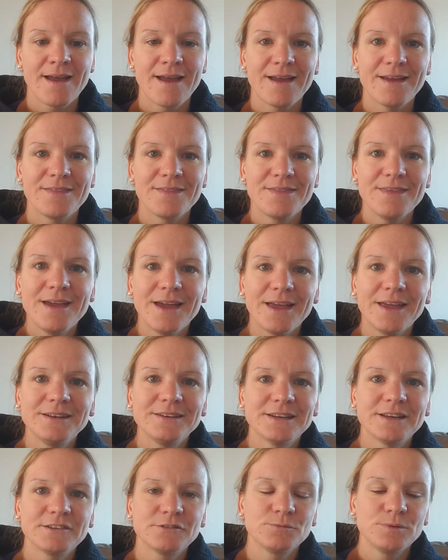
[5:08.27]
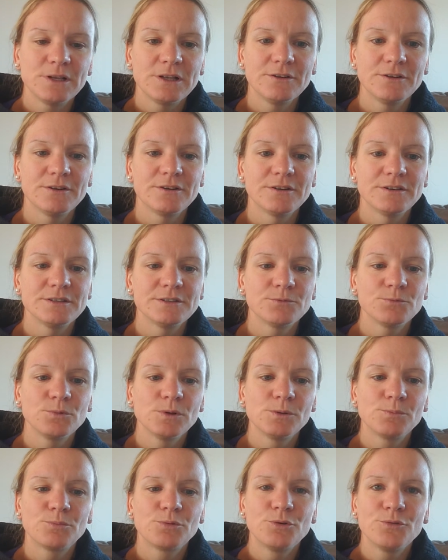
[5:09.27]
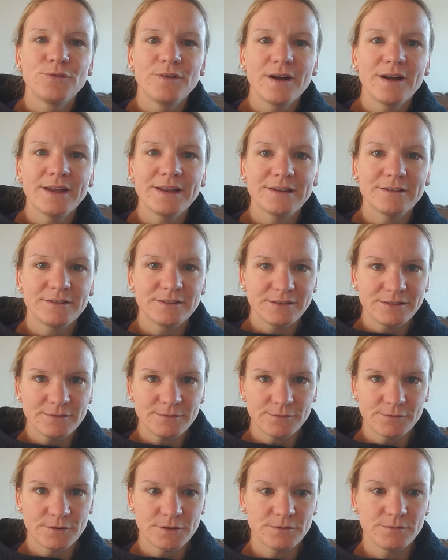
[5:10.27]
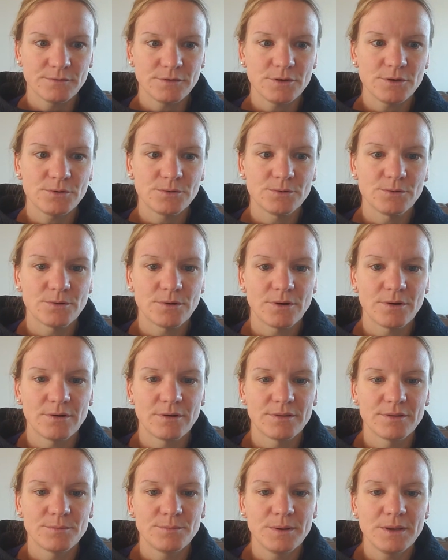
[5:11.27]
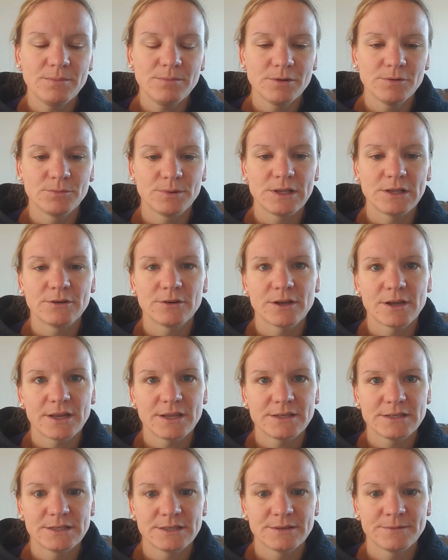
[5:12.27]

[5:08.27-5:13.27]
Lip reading: And that, as we learned, will provide a different view on the people we look at.